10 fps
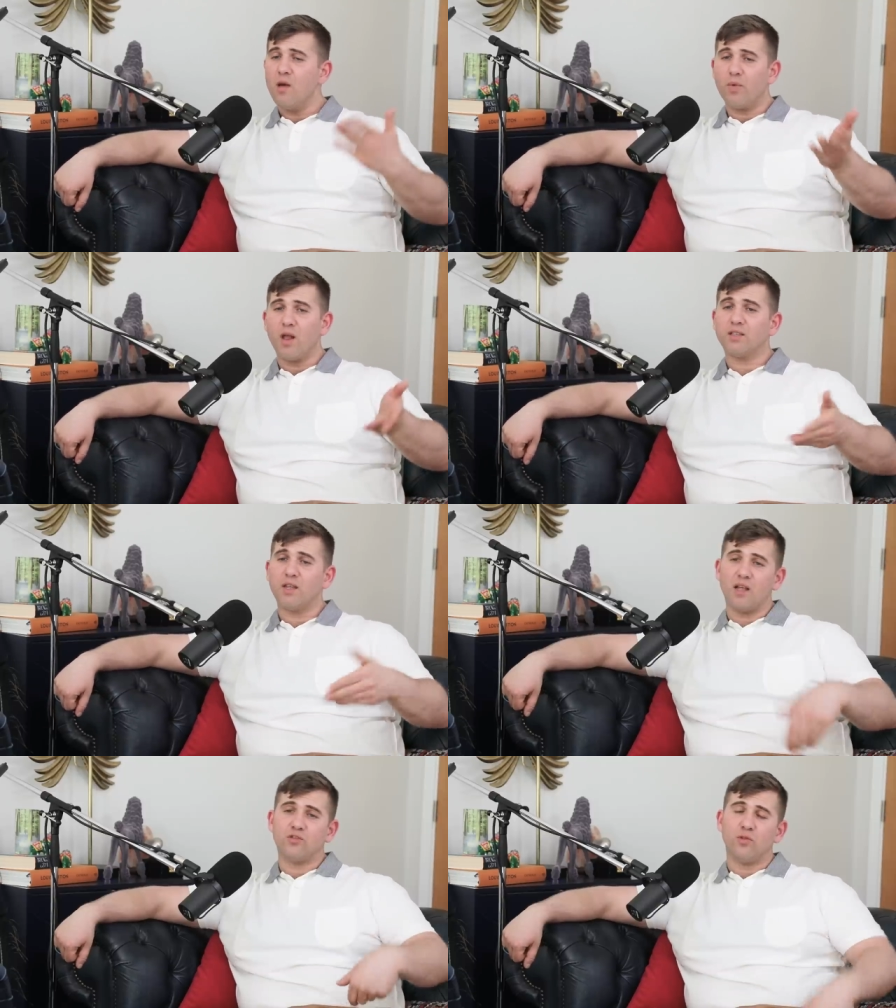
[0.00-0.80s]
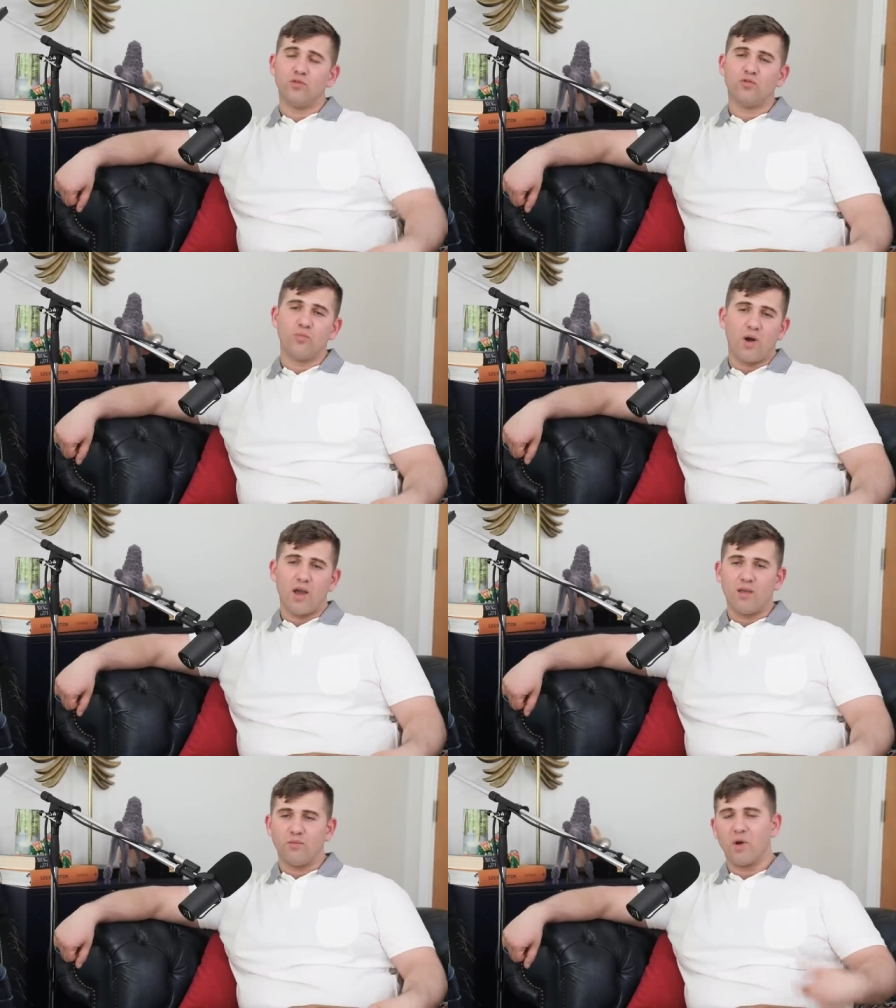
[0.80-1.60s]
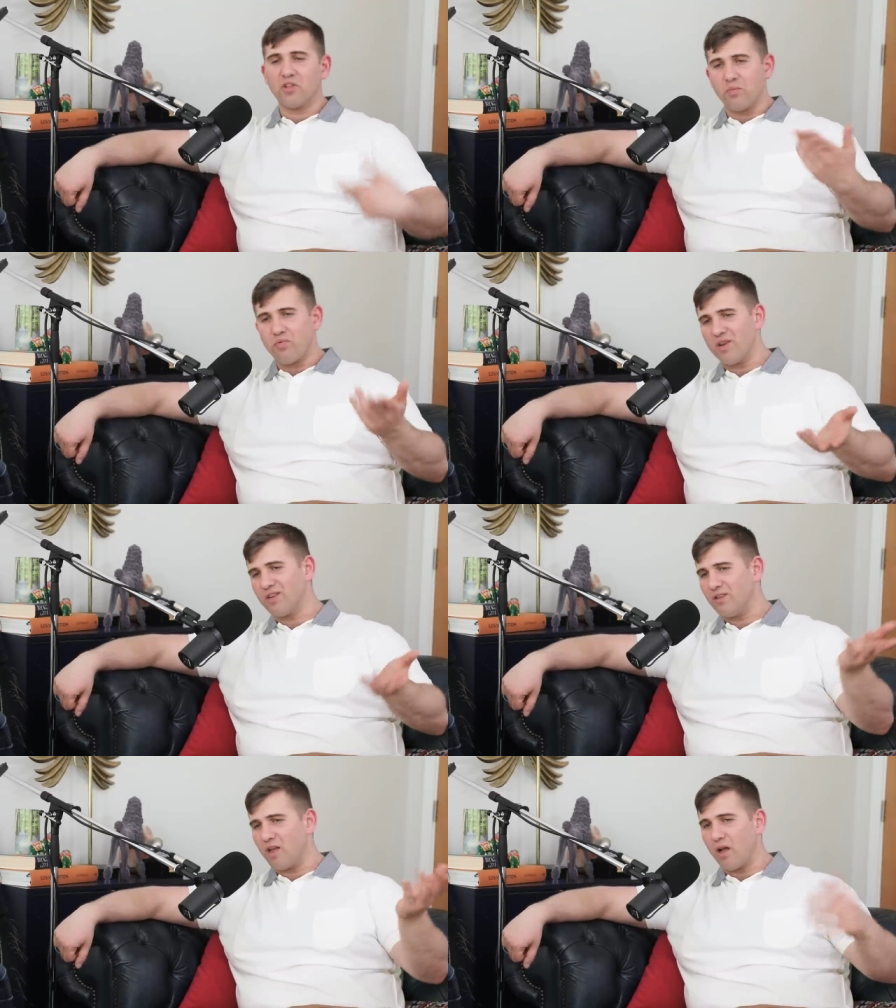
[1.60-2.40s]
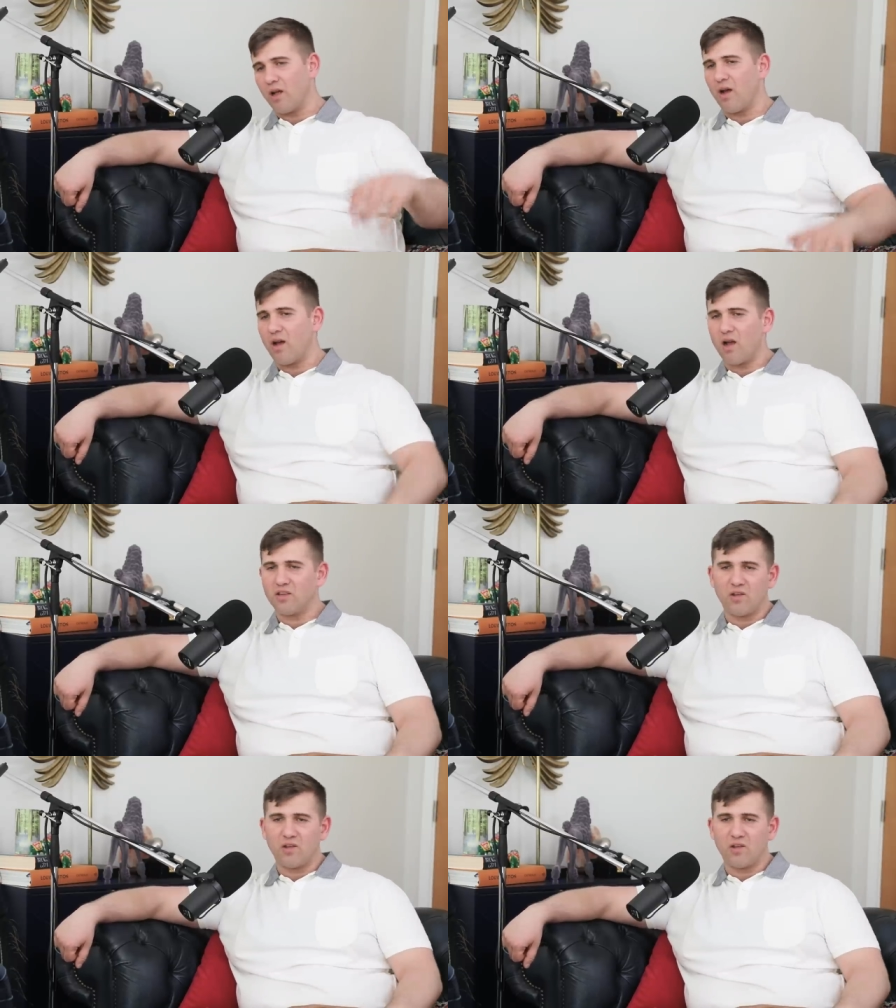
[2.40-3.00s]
Plus, it adds on to my depression that I